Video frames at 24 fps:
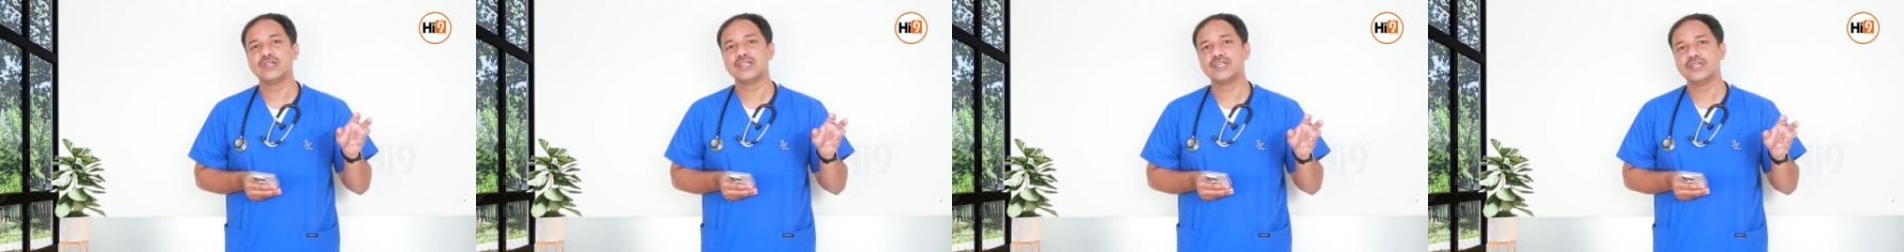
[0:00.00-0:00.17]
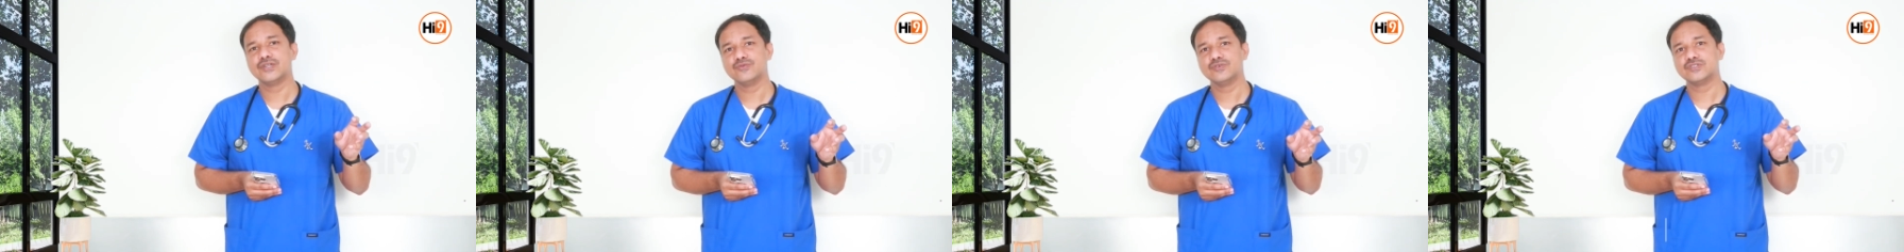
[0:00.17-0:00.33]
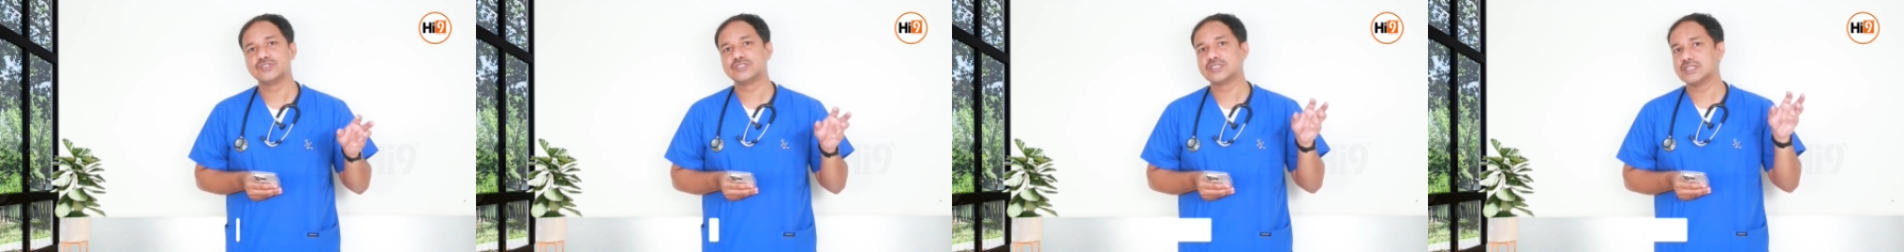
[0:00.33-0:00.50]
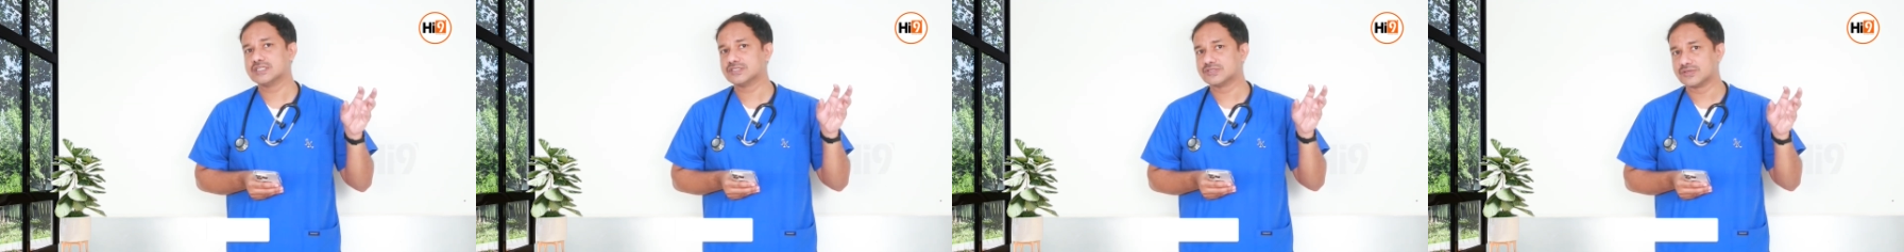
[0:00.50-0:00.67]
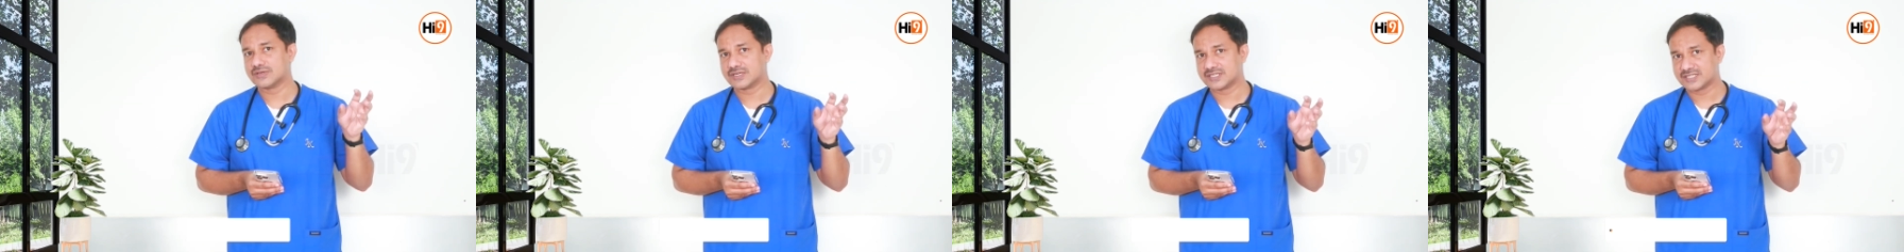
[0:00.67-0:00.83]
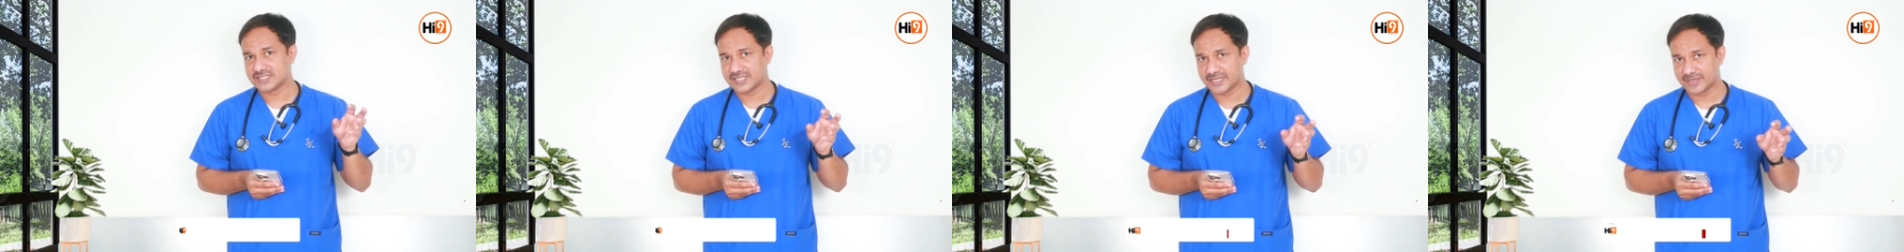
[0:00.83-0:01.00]
individuals
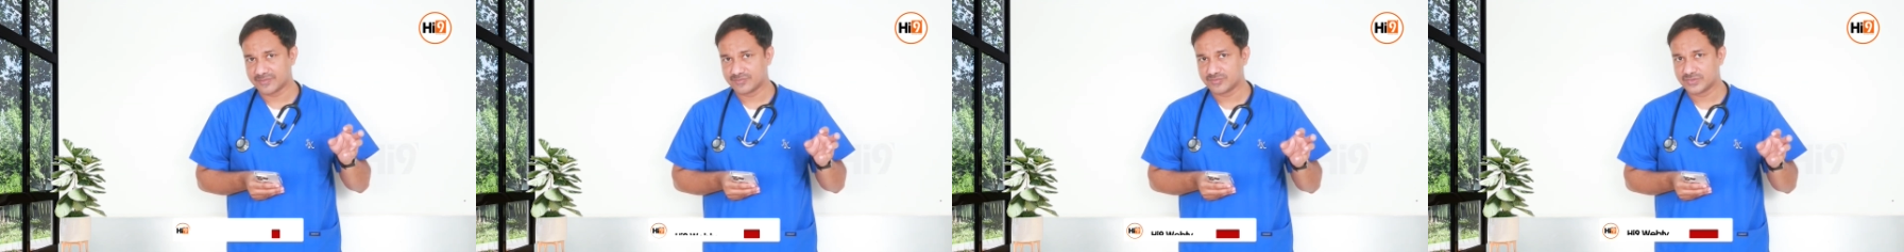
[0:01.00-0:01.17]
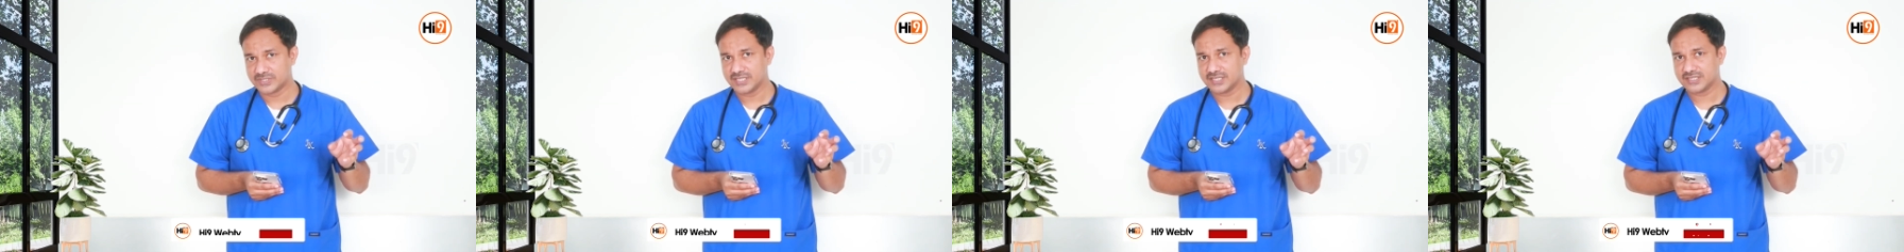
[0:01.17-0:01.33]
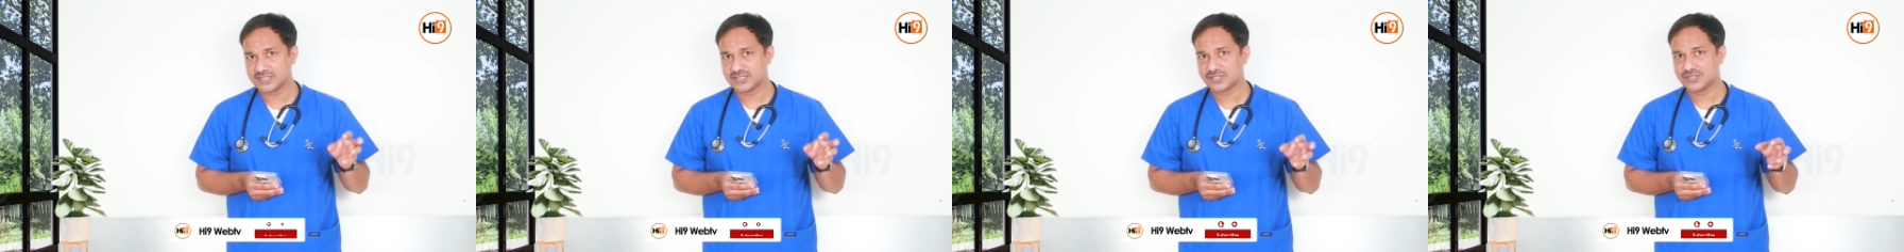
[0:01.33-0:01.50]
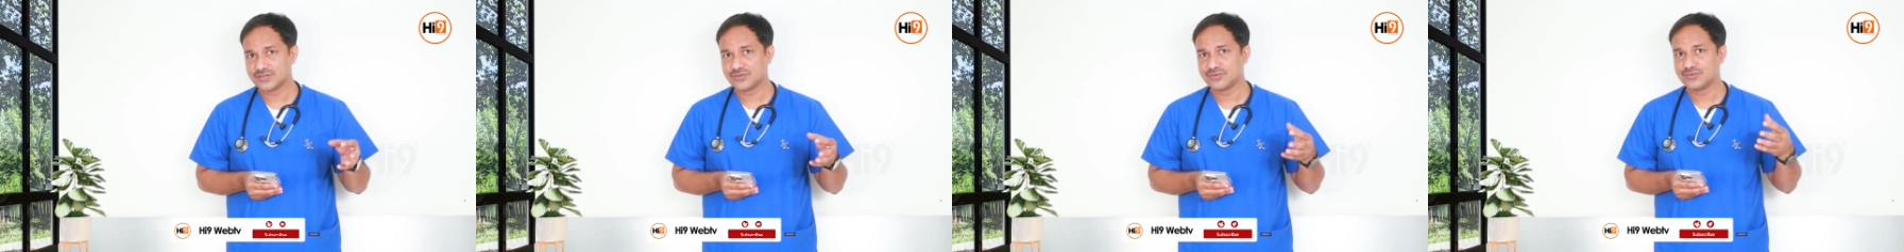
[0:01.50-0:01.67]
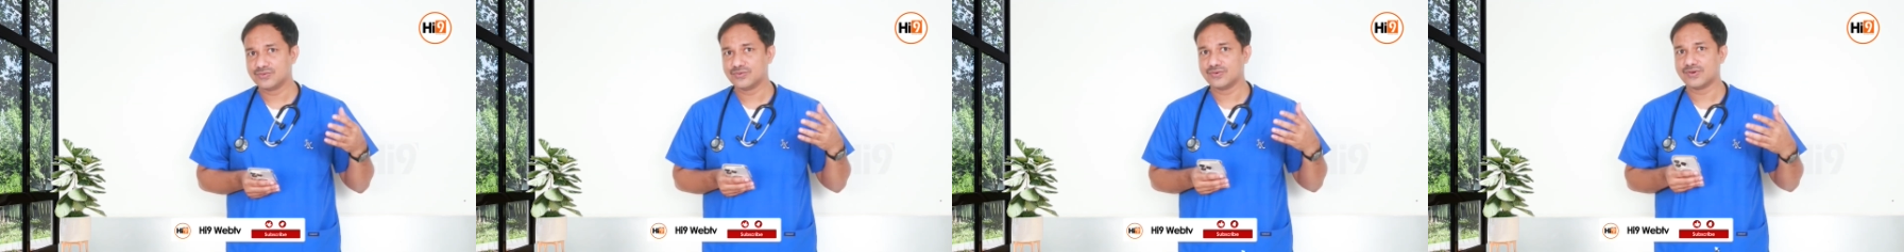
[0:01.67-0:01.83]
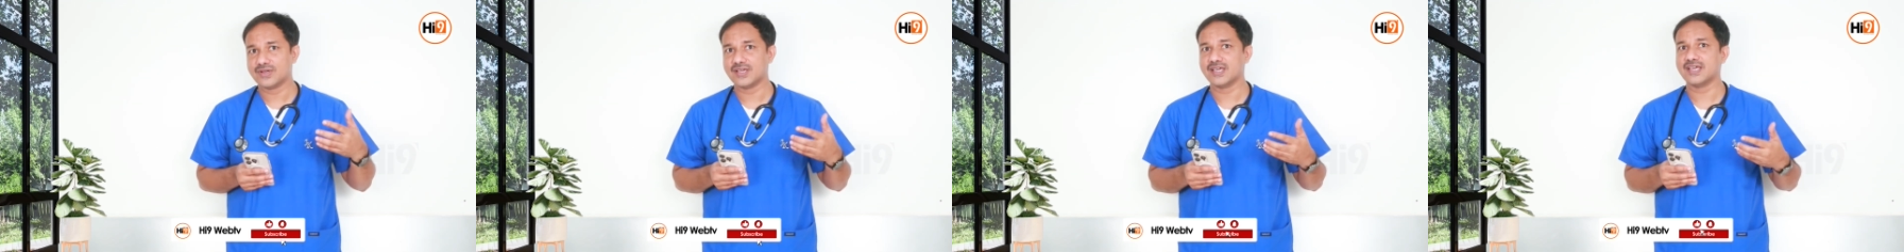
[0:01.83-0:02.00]
or subjects
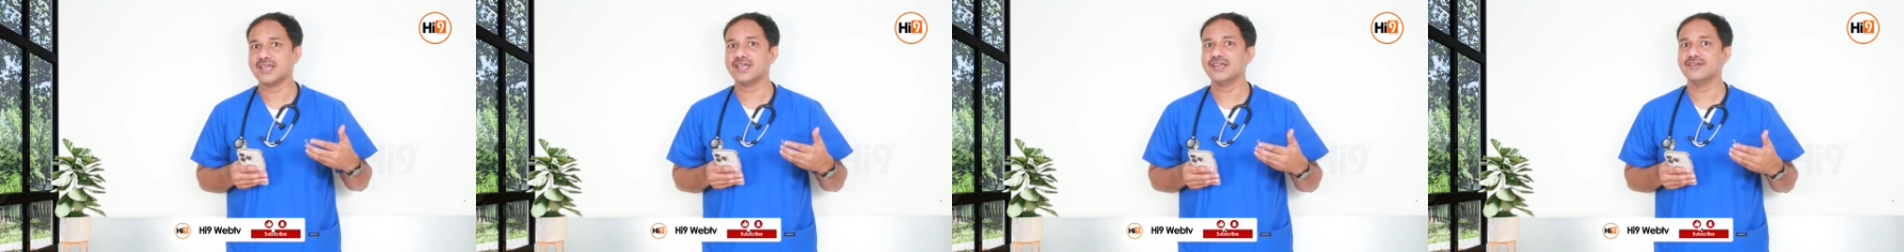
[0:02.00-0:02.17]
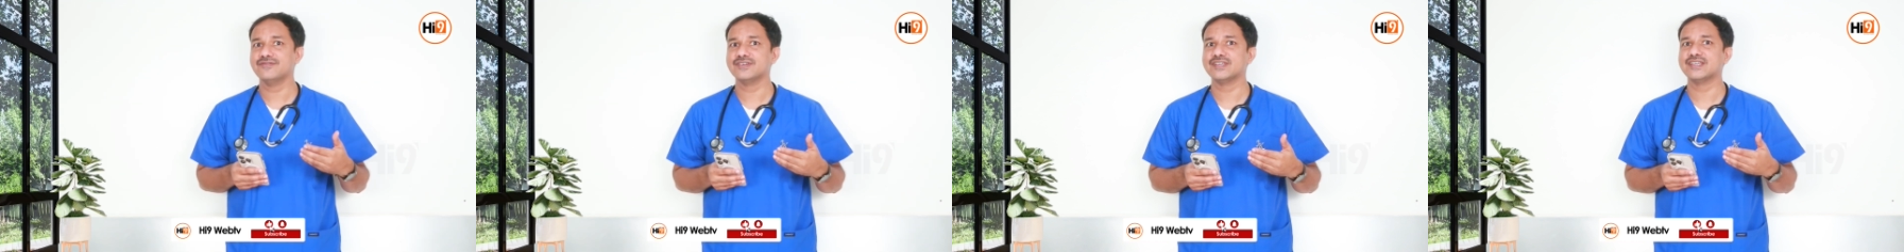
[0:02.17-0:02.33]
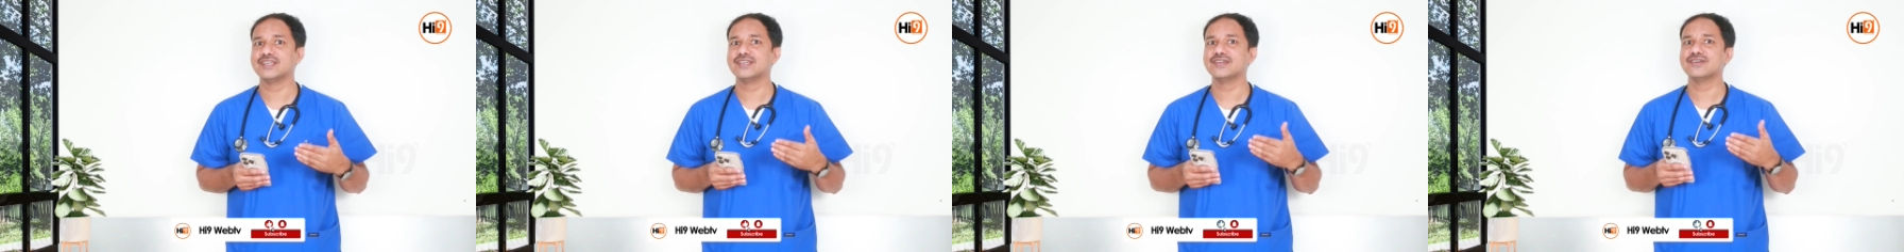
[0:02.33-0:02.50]
who have